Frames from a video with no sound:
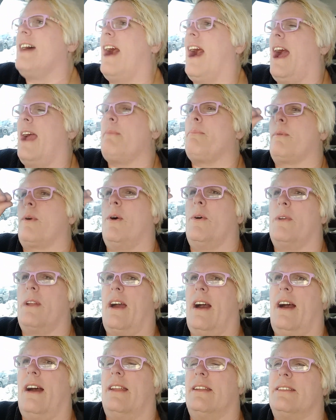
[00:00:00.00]
I wrote
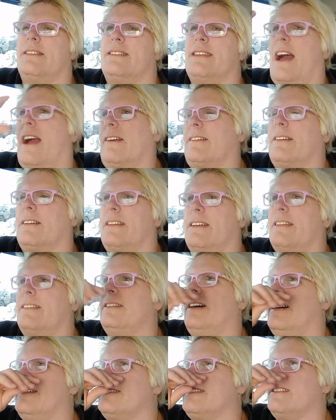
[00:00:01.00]
on Doherty
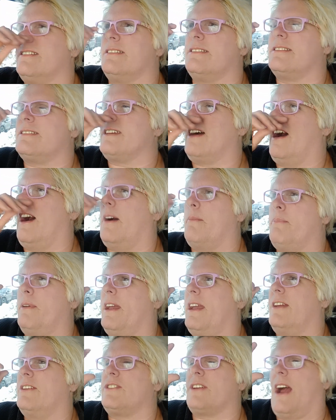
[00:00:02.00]
Dozen's
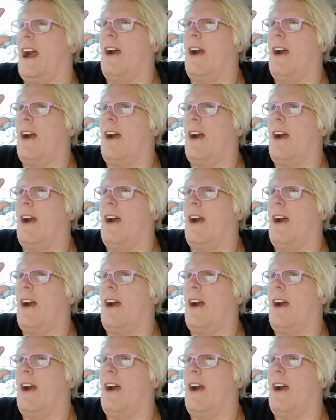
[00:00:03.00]
page,